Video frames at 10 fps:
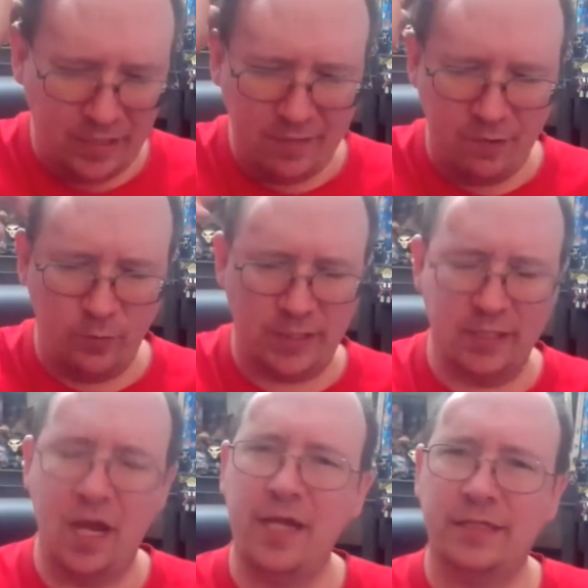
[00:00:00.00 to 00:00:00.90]
it was a
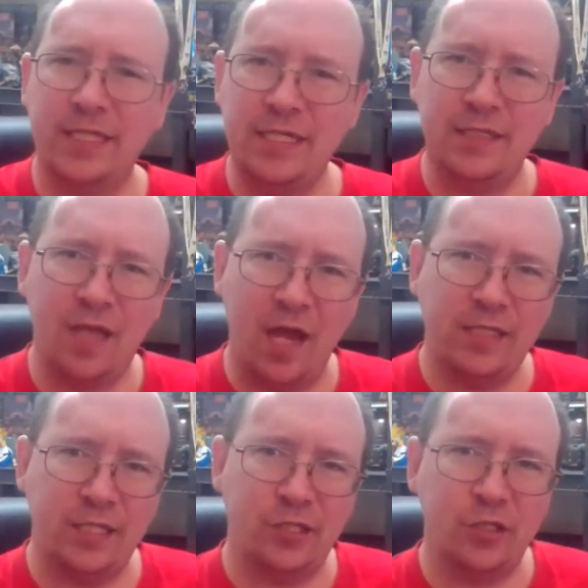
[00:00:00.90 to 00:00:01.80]

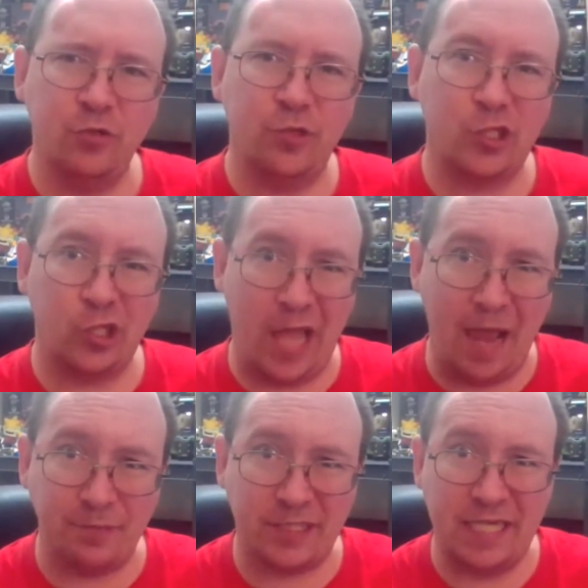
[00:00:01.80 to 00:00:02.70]
1992
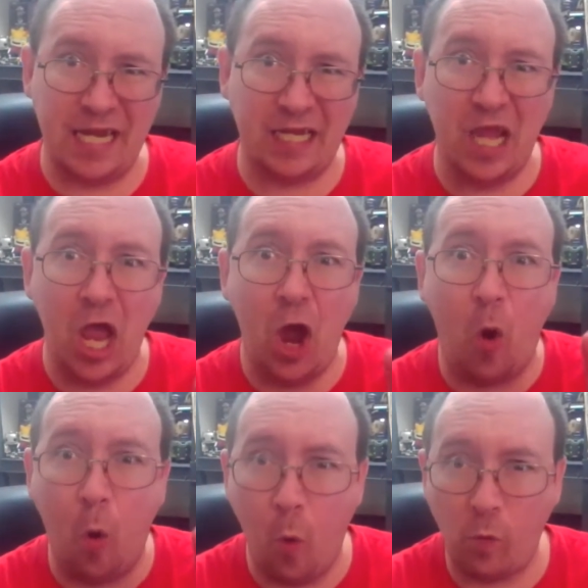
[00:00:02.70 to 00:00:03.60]
slapstick
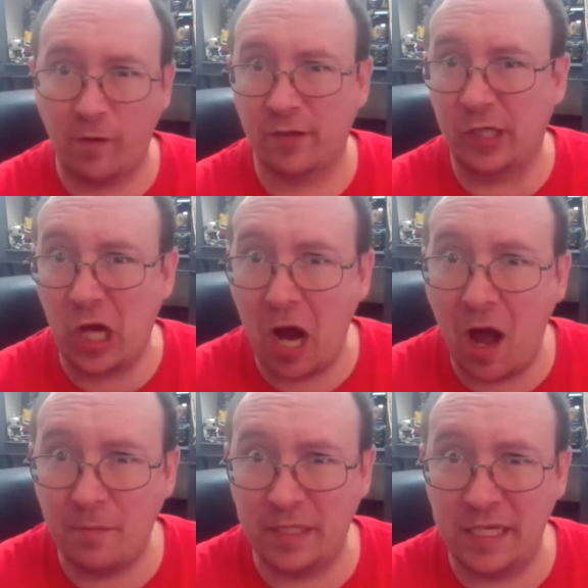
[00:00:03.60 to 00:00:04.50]
horror
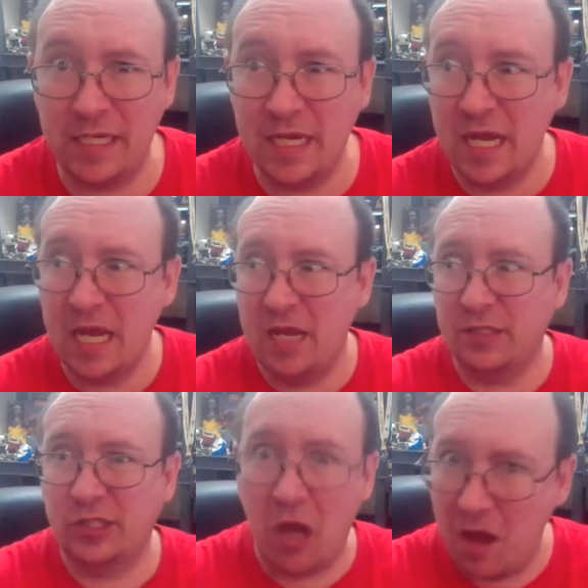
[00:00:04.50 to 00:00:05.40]
comedy
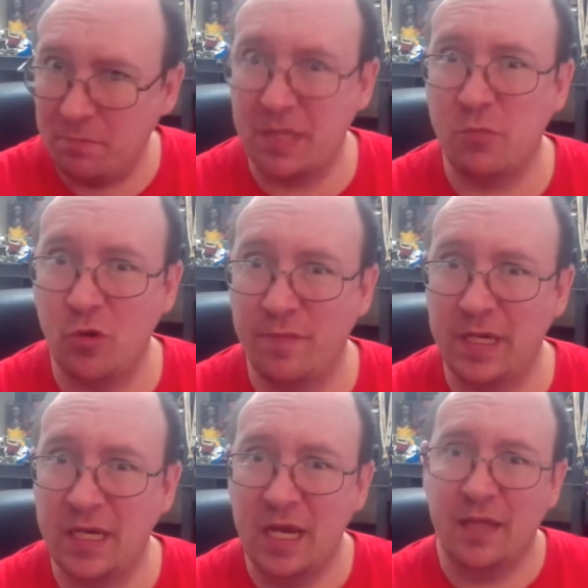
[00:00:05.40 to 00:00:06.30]
zombie
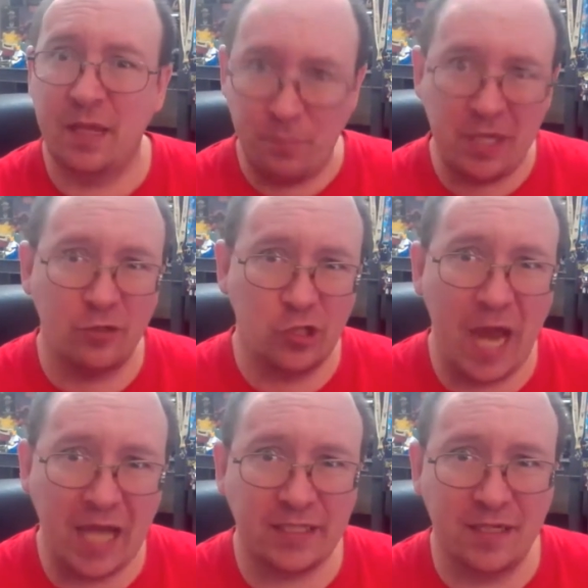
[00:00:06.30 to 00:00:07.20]
movie that Peter
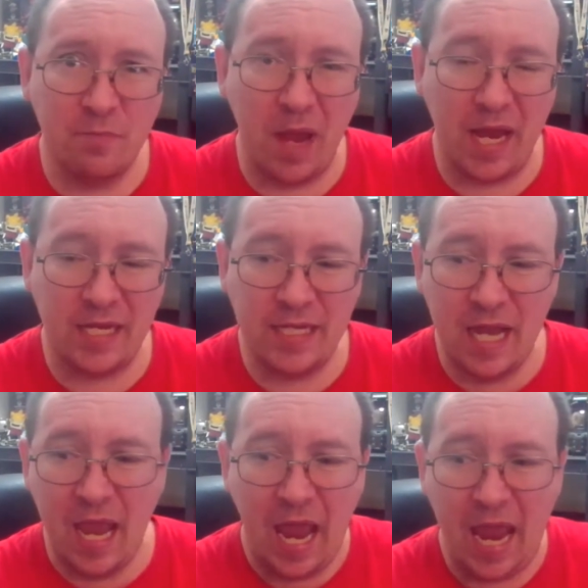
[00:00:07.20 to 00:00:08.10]
Jackson made,
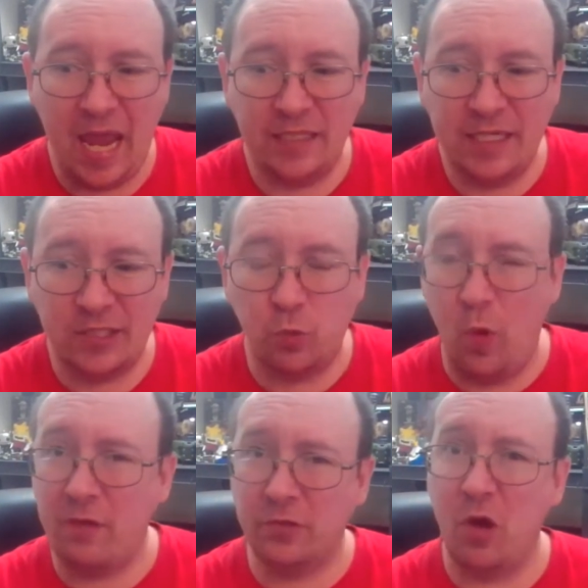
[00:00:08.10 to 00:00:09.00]
and it's
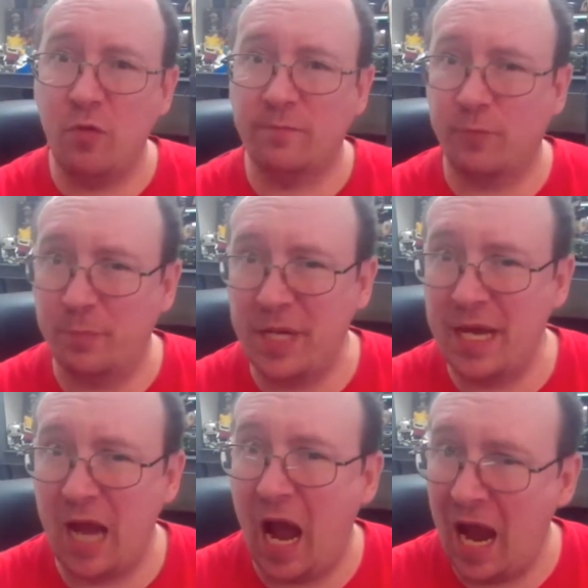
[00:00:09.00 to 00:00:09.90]
well known for
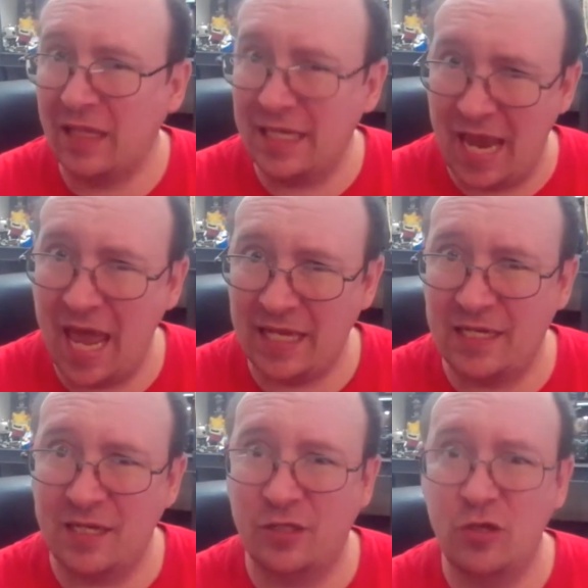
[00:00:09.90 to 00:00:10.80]
being highly
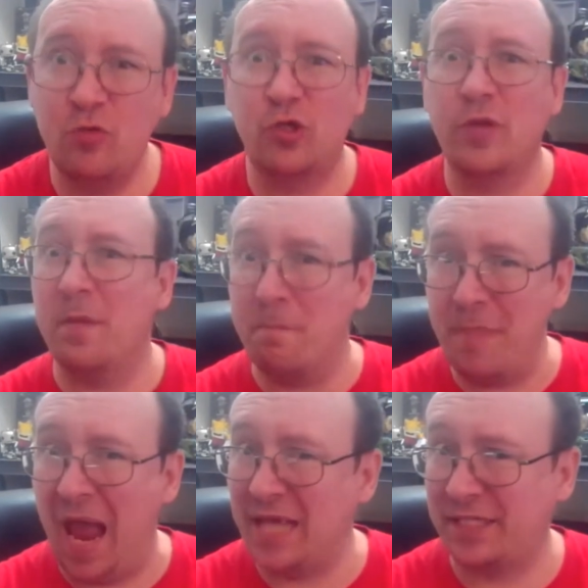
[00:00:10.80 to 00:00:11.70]
edited due to the
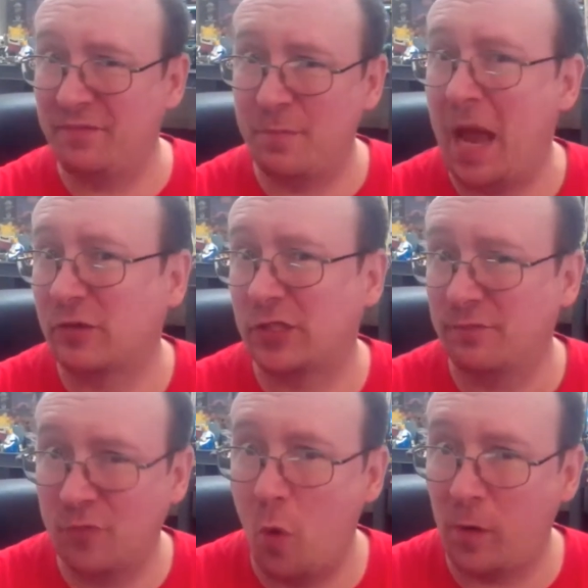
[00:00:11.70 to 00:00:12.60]
massive amounts
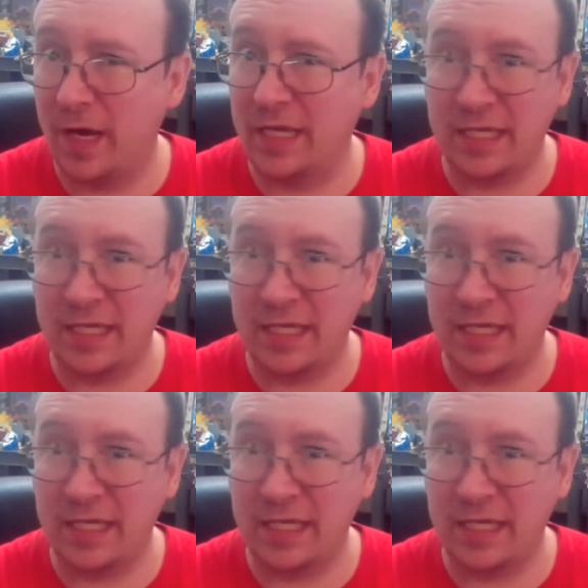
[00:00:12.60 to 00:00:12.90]
of gore in it,